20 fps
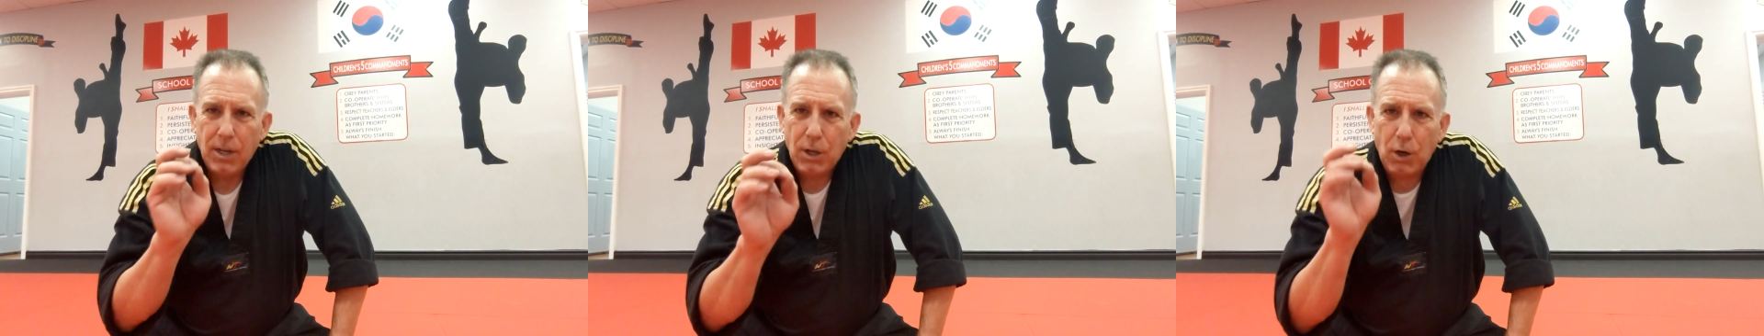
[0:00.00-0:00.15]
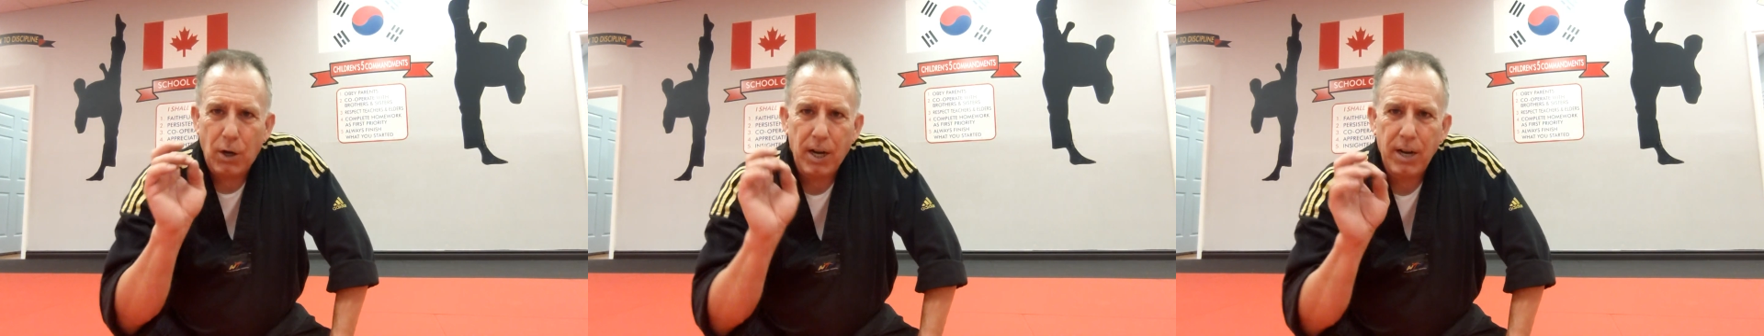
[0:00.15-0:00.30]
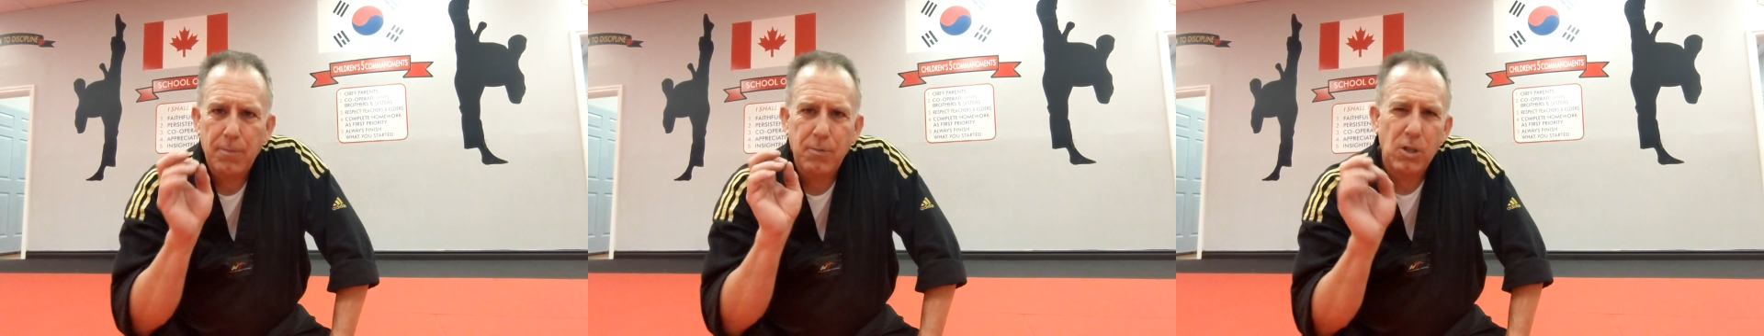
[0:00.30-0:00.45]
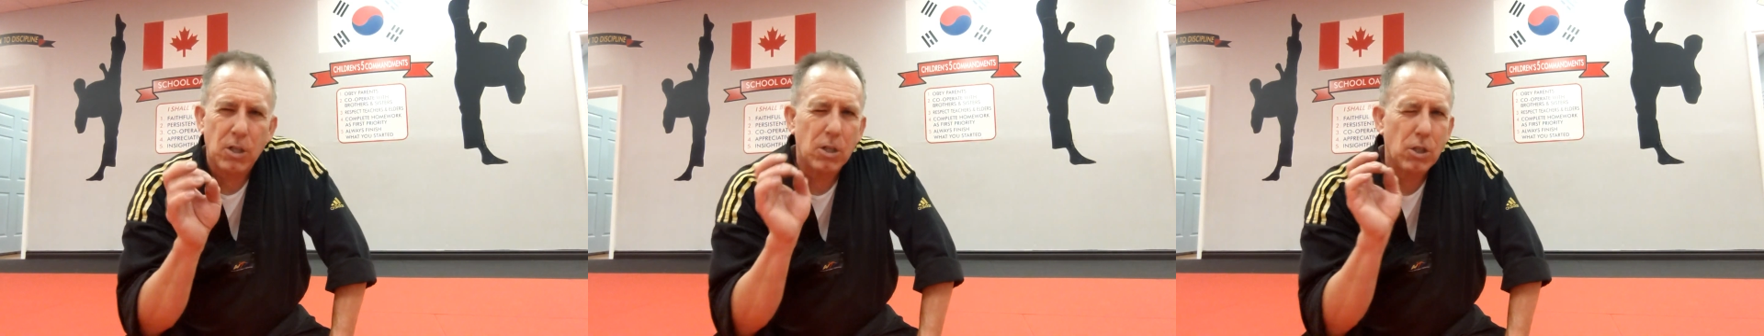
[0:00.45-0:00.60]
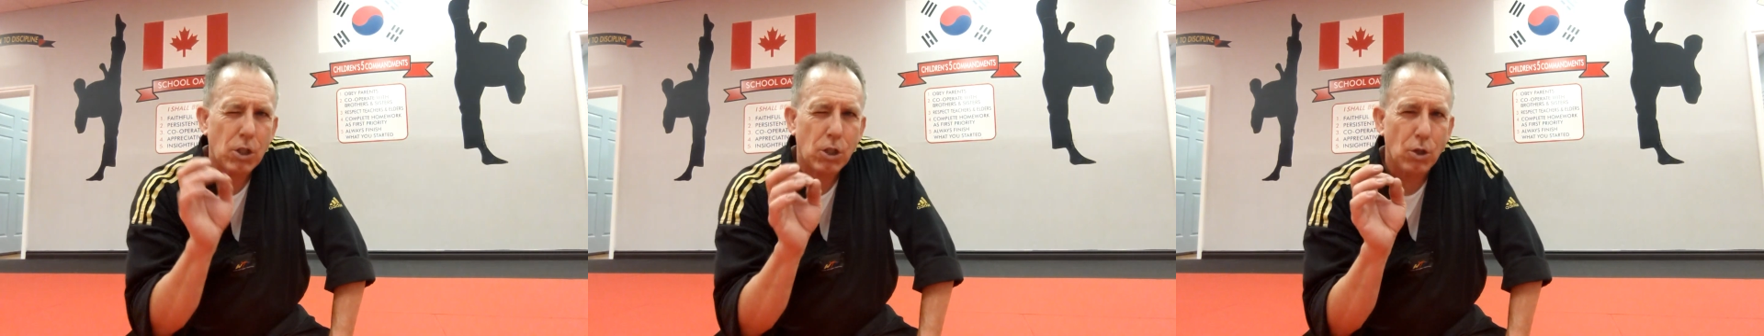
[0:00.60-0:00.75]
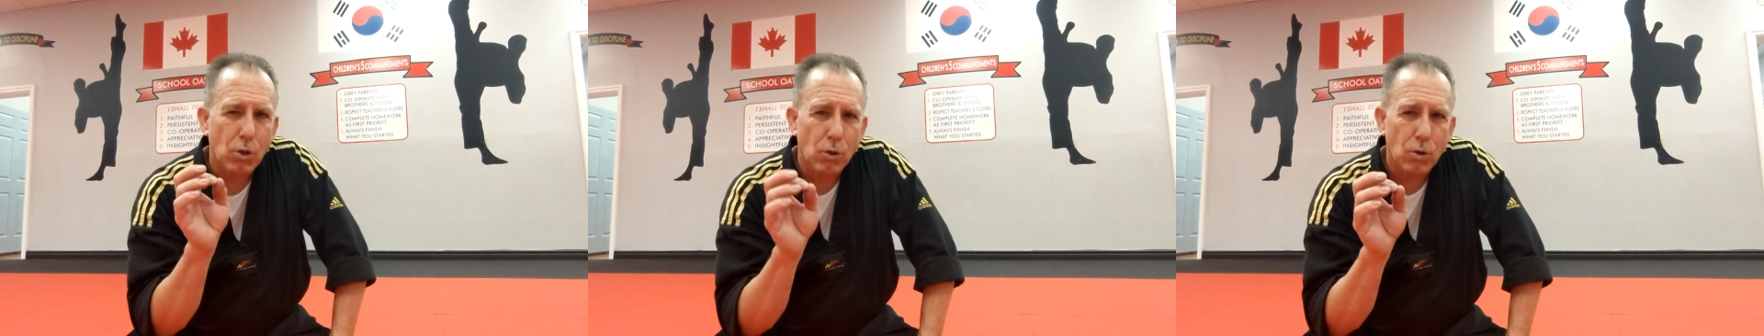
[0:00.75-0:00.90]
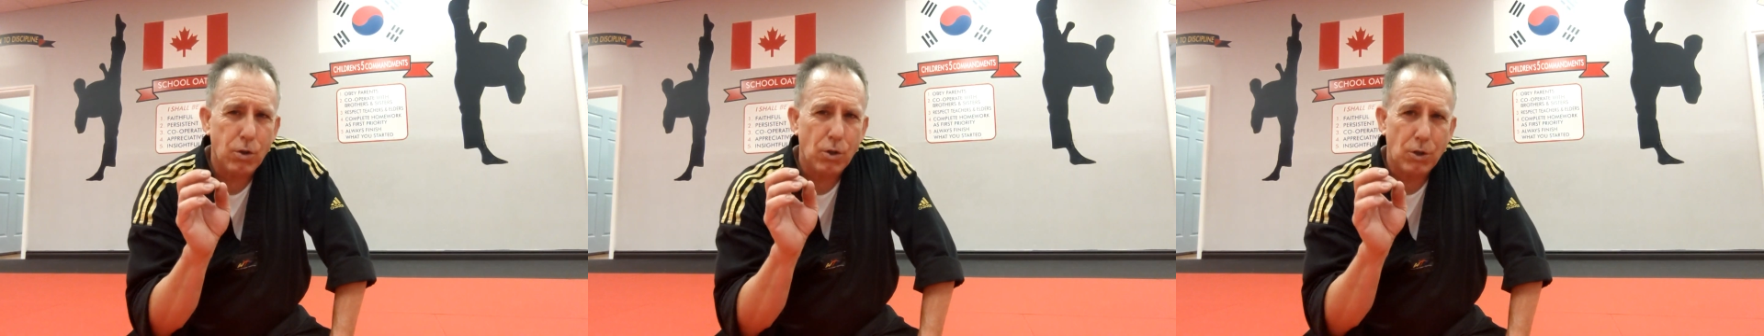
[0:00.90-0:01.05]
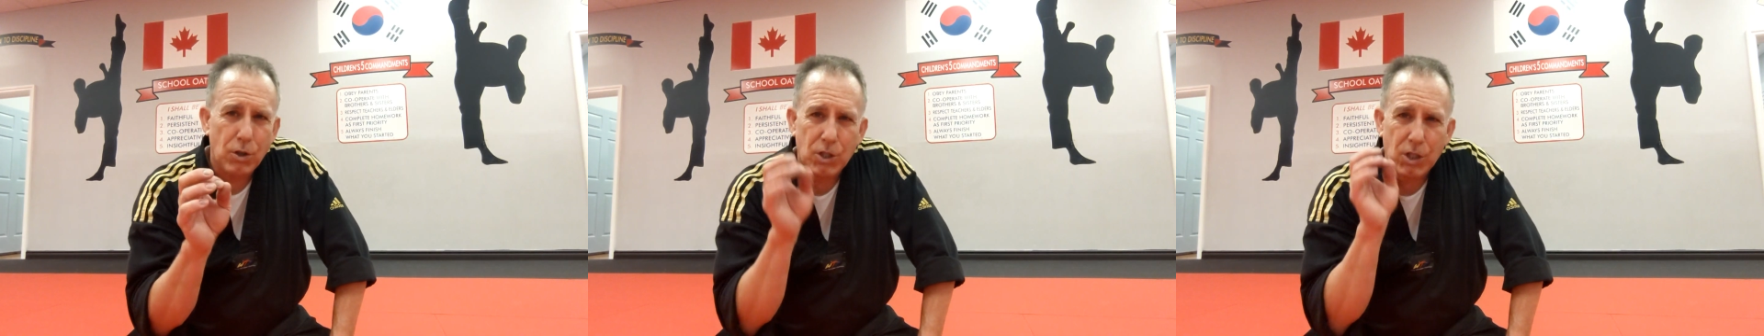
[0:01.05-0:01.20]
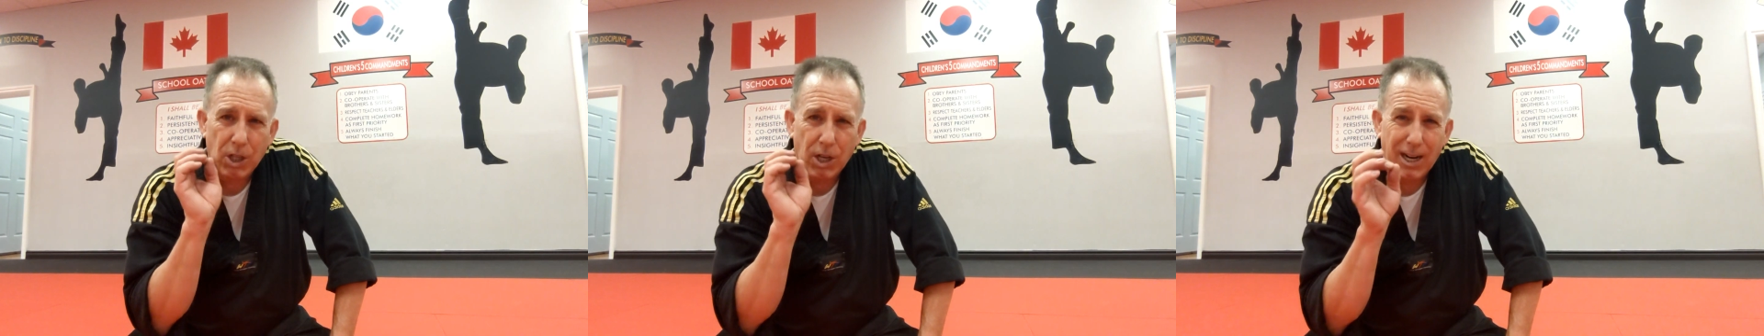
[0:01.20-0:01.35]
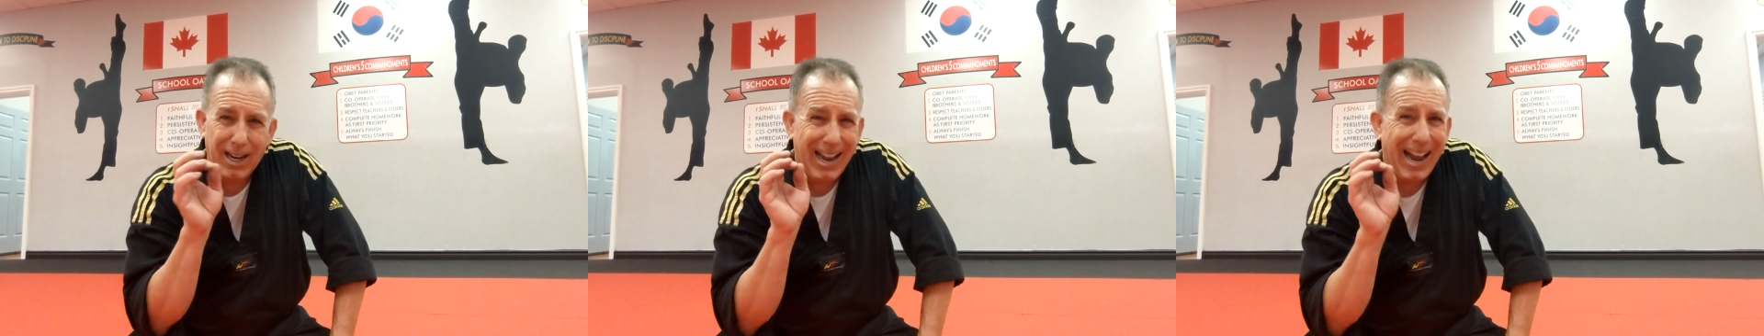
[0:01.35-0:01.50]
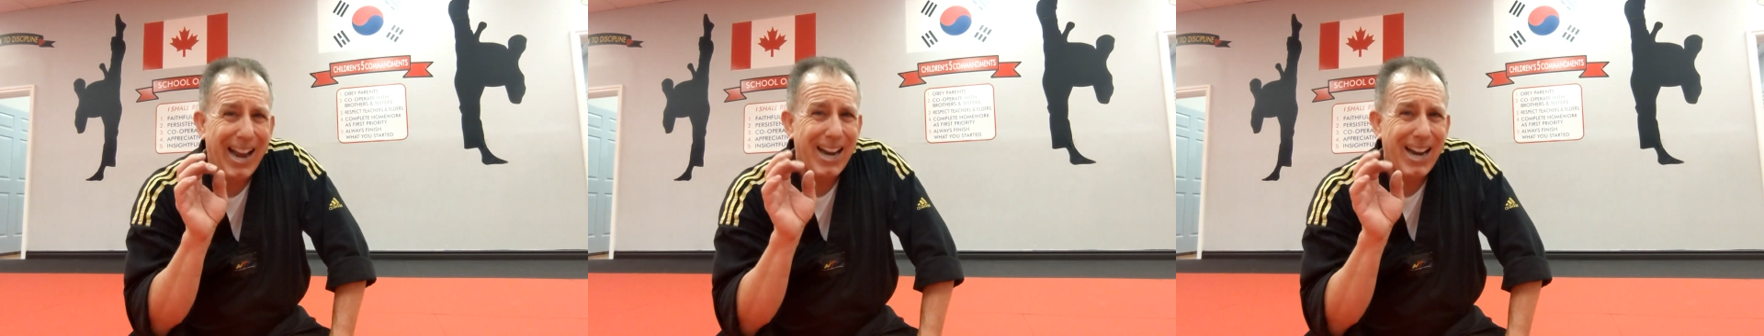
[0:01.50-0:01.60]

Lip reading: and shoulders